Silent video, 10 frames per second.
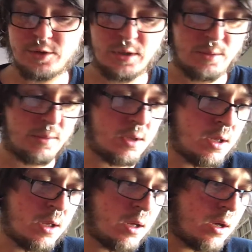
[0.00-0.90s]
to him
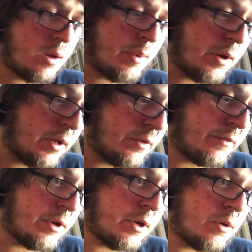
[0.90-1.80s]
about his
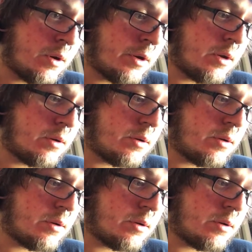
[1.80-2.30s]
video on it,